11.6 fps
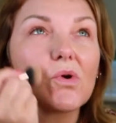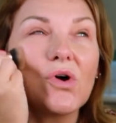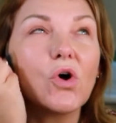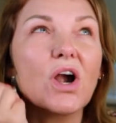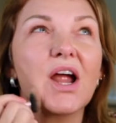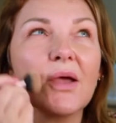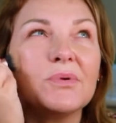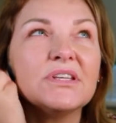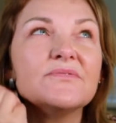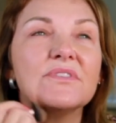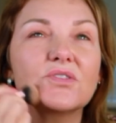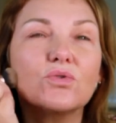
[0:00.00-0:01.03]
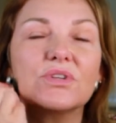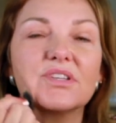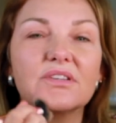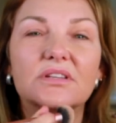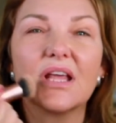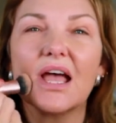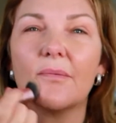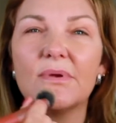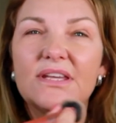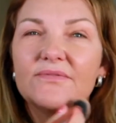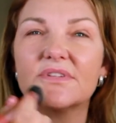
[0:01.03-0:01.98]
or I would even
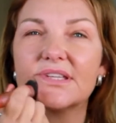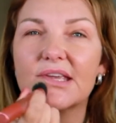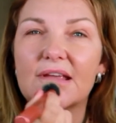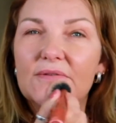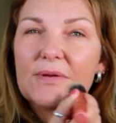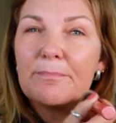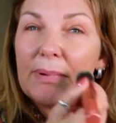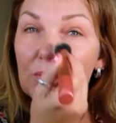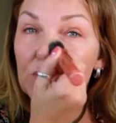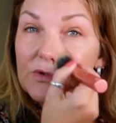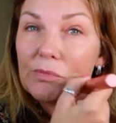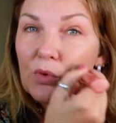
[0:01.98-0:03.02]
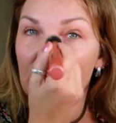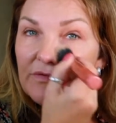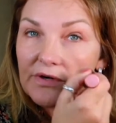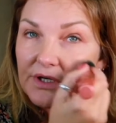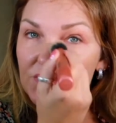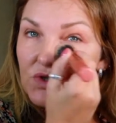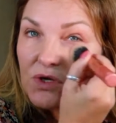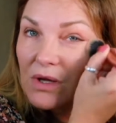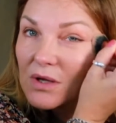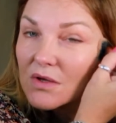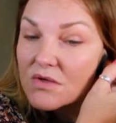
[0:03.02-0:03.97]
say it gives a buildable coverage.
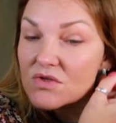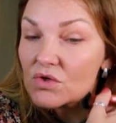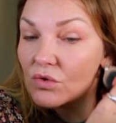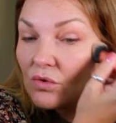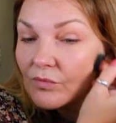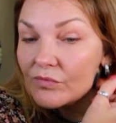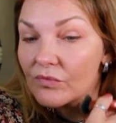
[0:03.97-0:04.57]
So